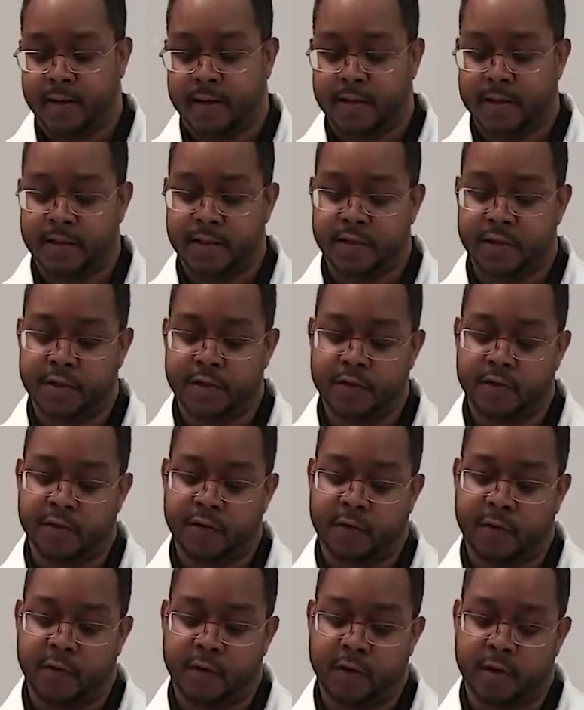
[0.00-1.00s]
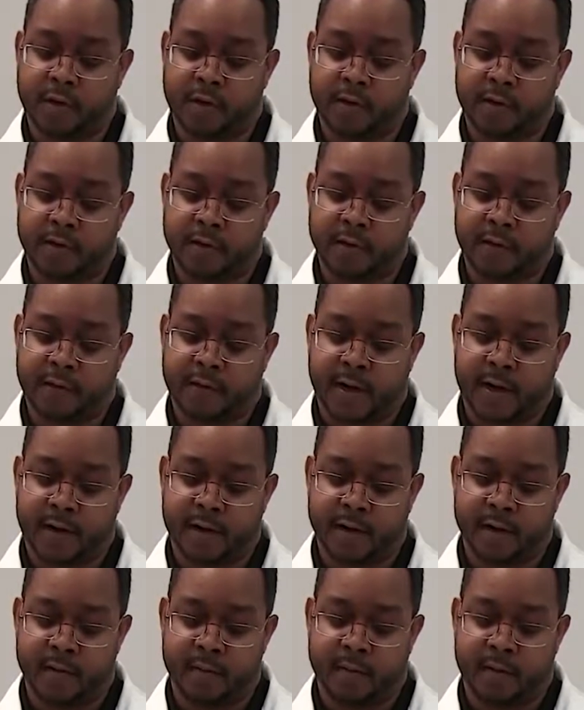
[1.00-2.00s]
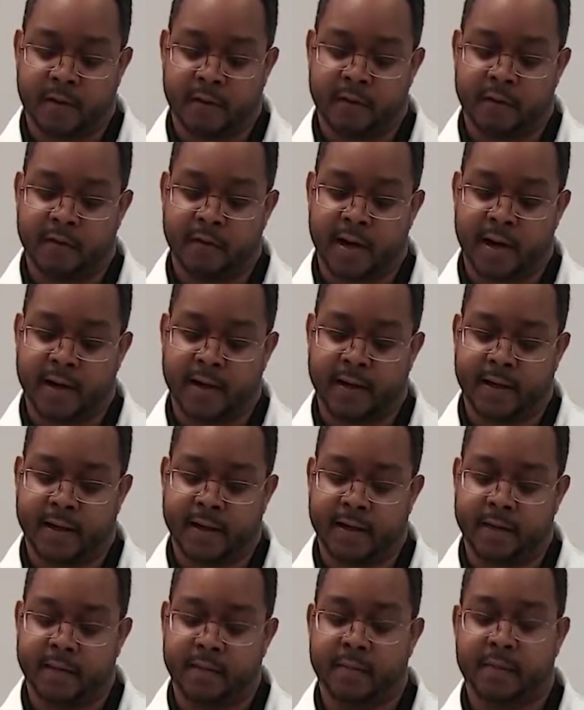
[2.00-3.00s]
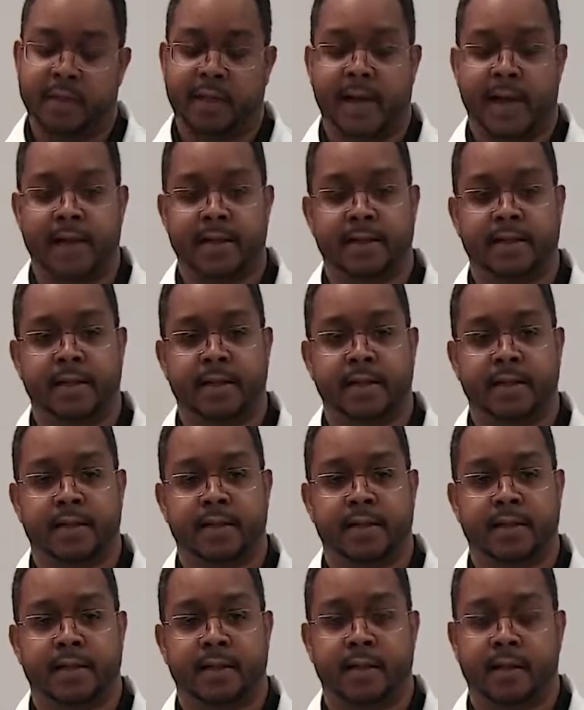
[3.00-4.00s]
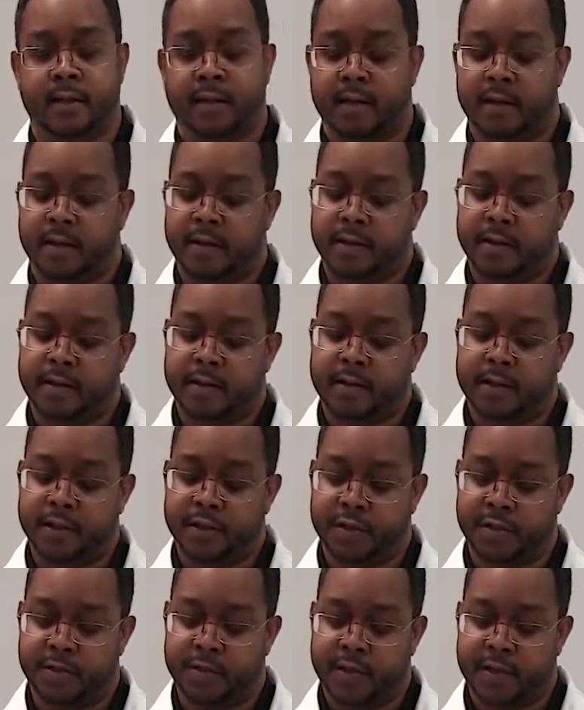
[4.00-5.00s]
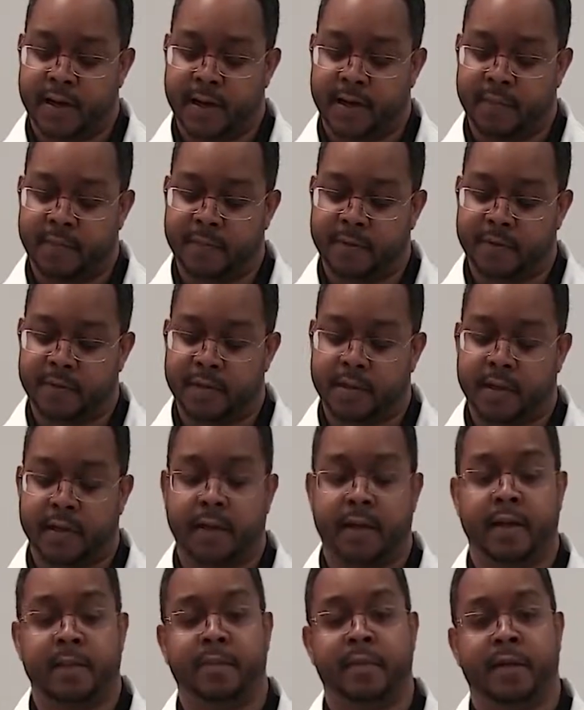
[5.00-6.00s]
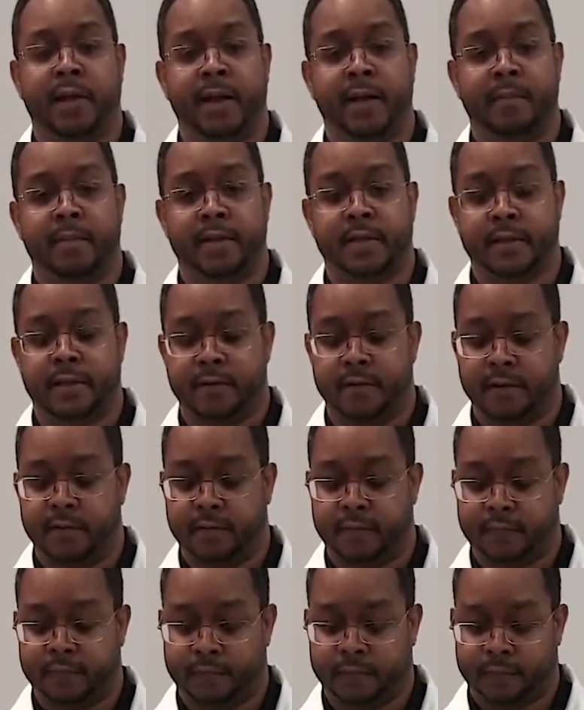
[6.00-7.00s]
This is used for a lower volume of grinding plastics, tissue samples, and plant material.